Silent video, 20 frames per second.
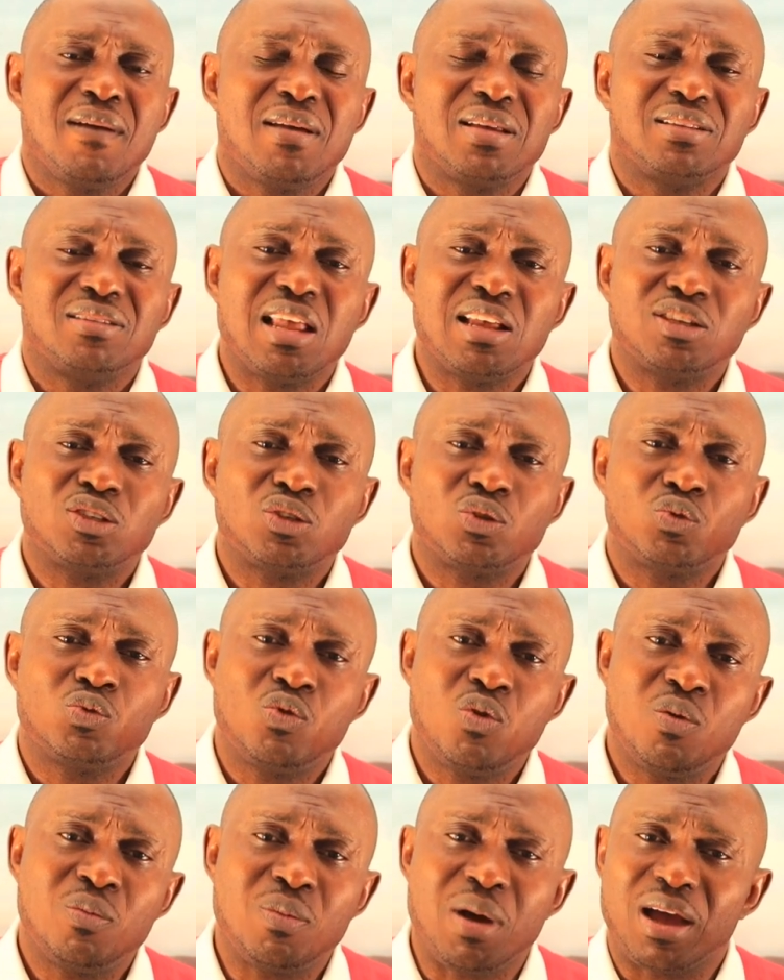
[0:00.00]
This
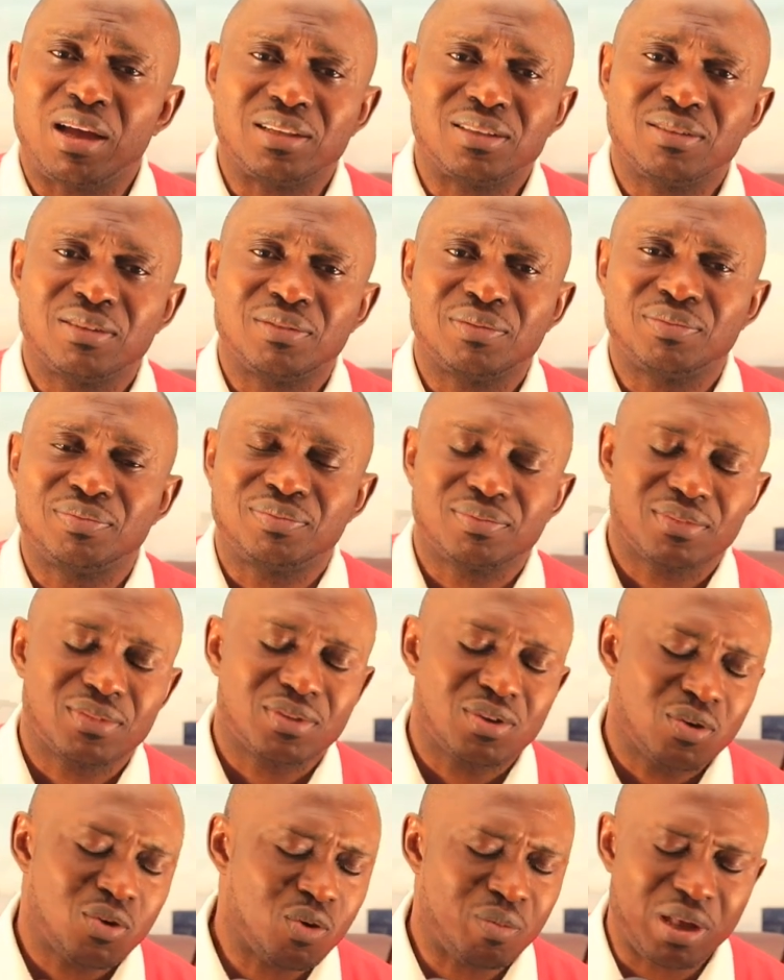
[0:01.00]
woman,
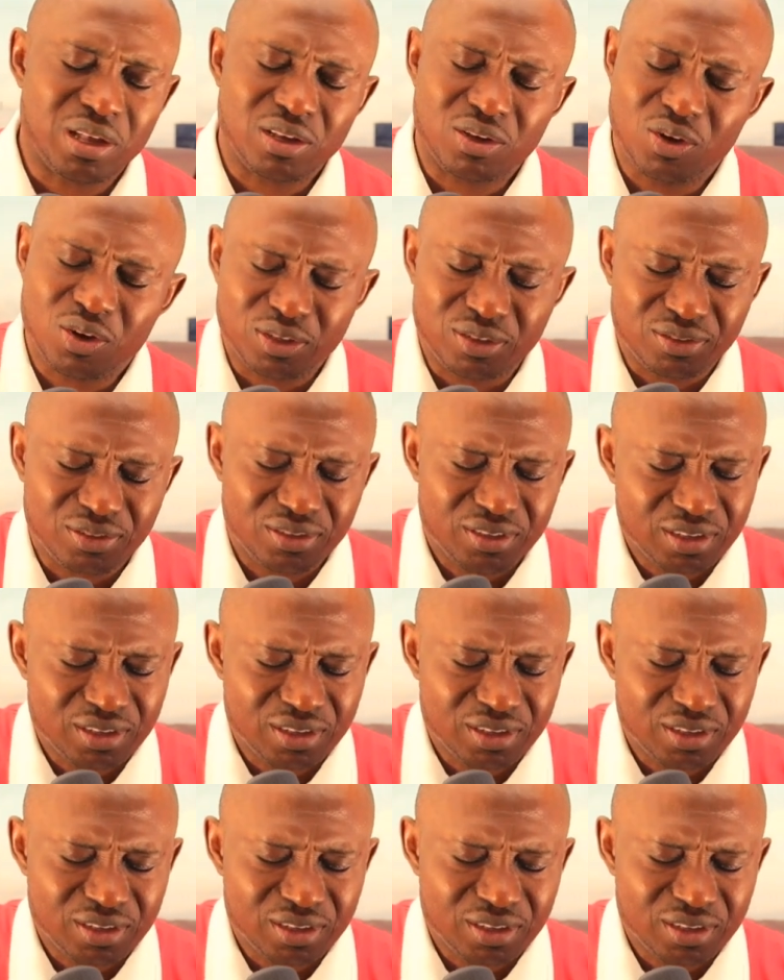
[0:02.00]
oh my God,